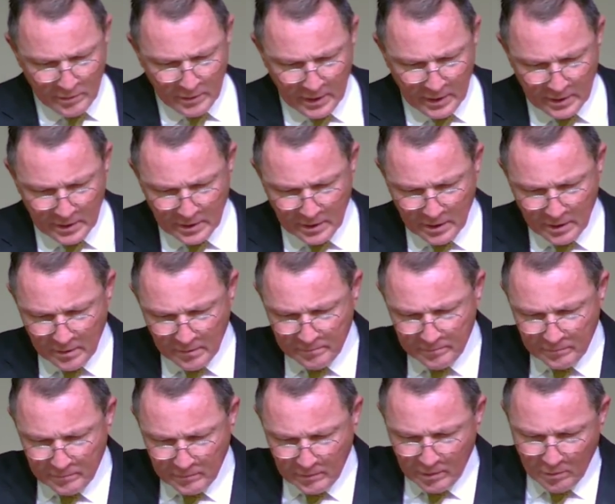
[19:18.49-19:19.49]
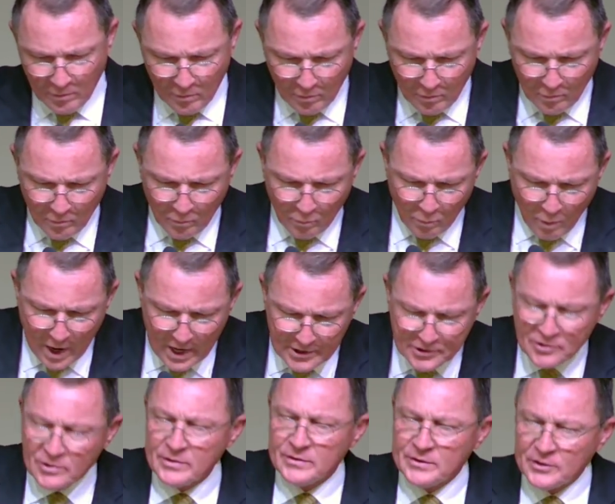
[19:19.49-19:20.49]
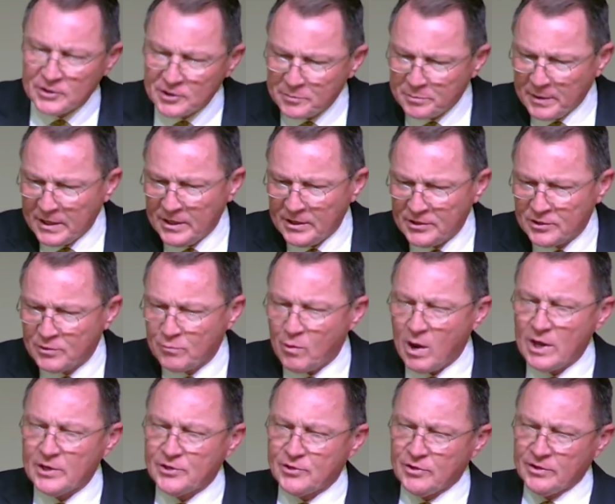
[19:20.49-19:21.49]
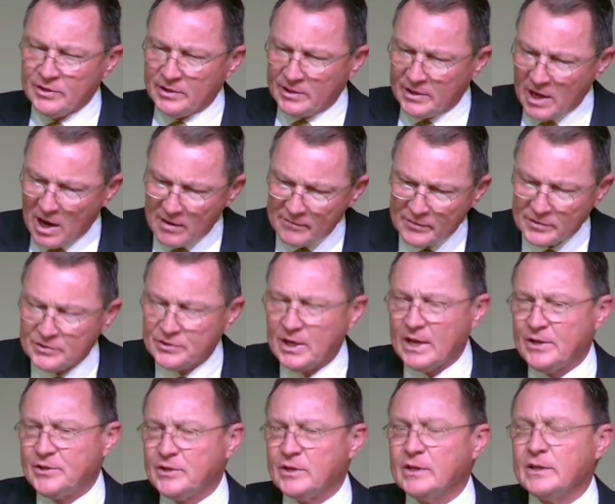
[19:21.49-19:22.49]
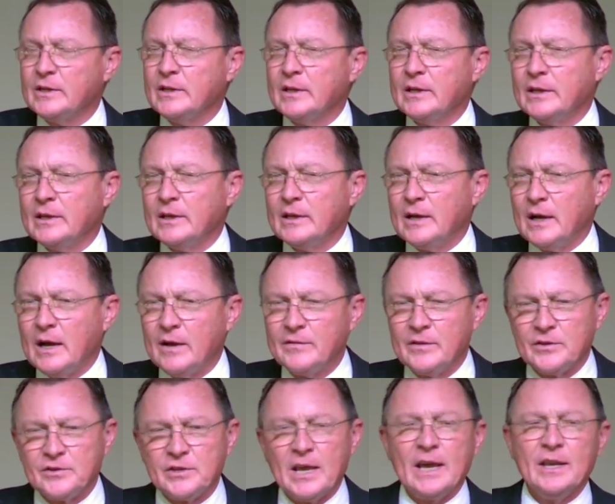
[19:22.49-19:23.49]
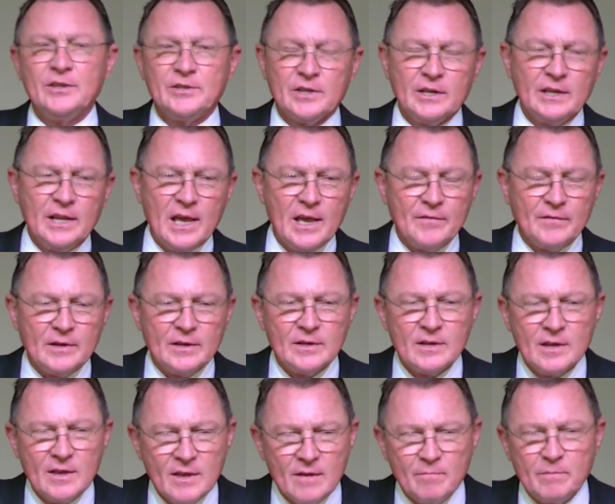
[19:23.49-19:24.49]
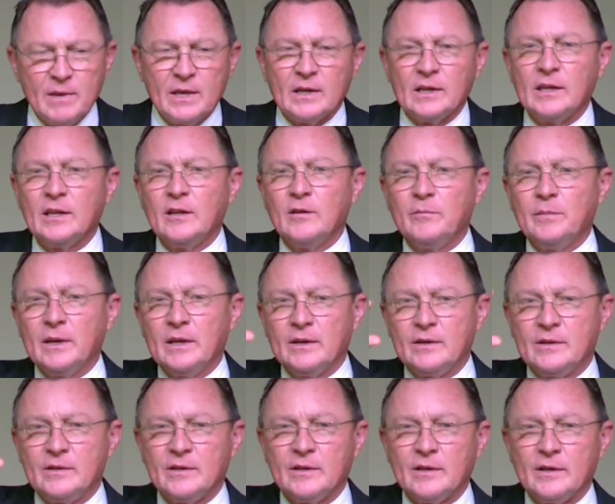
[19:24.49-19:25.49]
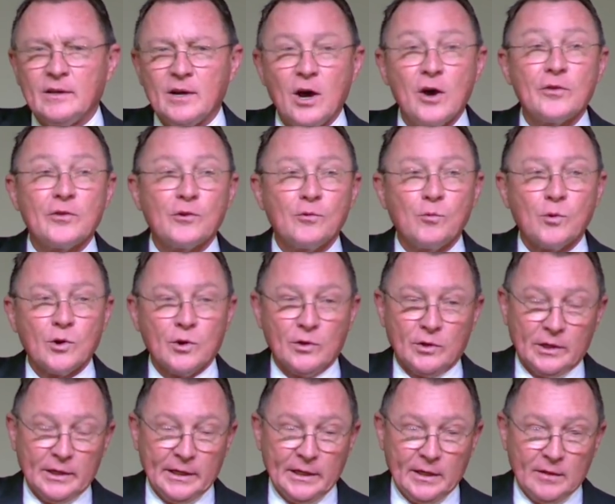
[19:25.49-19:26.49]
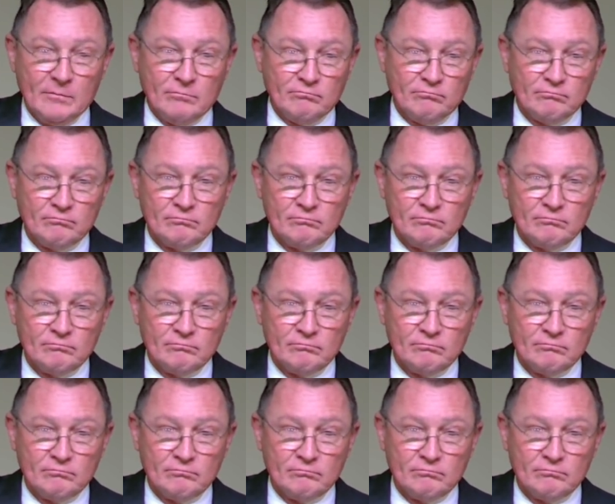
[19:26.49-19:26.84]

then um, why shouldn't the speech, why shouldn't the conversation of the saints in heaven be a little bit uh, otherworldly?